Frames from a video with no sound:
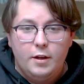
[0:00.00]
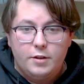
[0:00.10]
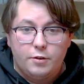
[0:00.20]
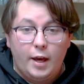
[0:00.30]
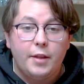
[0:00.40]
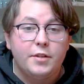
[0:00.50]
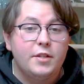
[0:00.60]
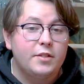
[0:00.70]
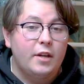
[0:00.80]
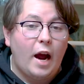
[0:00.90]
So yeah, this
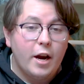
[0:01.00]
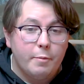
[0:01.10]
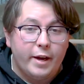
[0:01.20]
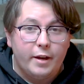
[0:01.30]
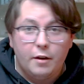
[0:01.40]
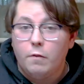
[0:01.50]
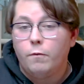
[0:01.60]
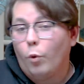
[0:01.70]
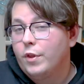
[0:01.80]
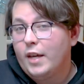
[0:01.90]
is an Iron Man
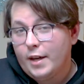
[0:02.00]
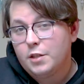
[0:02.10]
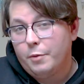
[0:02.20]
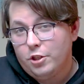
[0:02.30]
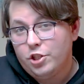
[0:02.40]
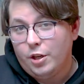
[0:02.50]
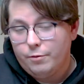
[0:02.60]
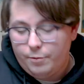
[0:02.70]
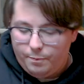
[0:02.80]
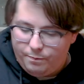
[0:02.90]
for the X-Men shelf.
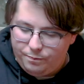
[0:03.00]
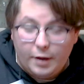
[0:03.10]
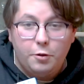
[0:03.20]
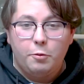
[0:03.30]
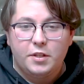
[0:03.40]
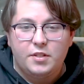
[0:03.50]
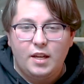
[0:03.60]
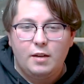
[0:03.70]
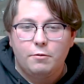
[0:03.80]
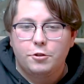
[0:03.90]
I don't want to
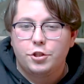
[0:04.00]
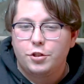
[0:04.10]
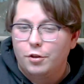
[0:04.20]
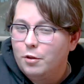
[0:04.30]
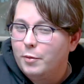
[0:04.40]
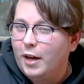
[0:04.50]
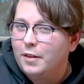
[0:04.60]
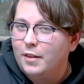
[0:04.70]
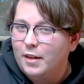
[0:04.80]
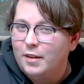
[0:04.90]
say for sure, but I
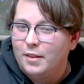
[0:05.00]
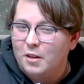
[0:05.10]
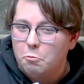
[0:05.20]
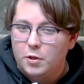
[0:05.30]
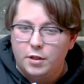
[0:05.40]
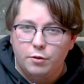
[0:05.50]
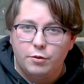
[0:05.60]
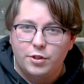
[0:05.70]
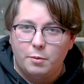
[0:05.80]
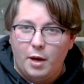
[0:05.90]
think they
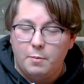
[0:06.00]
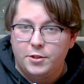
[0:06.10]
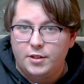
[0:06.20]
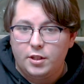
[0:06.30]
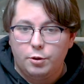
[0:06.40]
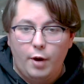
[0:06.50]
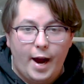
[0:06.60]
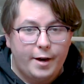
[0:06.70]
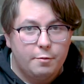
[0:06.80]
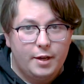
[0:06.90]
reused some MCU
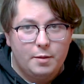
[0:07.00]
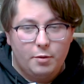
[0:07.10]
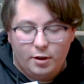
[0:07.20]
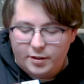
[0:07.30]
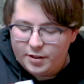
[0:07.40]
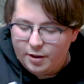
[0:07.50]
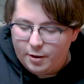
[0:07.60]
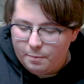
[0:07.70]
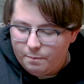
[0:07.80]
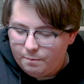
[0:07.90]
Iron Man parts
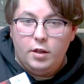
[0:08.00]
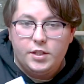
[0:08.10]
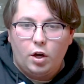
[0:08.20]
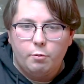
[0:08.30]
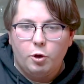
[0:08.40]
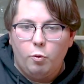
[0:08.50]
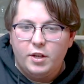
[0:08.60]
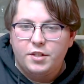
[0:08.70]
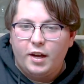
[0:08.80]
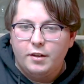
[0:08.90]
here. This armor
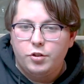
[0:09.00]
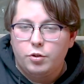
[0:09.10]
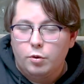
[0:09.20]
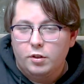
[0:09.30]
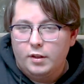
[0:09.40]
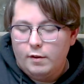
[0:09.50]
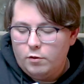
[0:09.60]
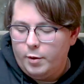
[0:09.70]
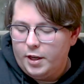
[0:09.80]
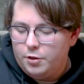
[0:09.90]
was kind of
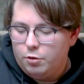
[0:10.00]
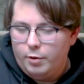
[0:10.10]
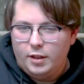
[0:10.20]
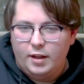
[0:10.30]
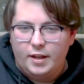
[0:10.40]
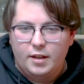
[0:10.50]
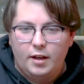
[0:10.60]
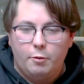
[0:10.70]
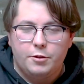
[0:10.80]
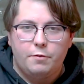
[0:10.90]
short-lived, but I do quite like it.
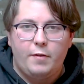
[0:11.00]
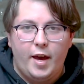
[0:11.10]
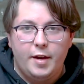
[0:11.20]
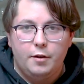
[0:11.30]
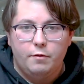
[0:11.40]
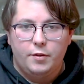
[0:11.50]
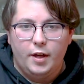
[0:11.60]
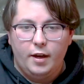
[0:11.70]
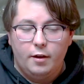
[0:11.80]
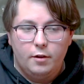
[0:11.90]
I was a fan of
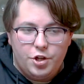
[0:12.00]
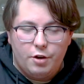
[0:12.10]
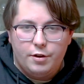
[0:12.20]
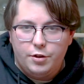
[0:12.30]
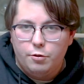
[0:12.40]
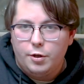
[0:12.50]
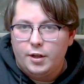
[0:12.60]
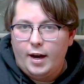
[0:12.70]
the Jerry Dugan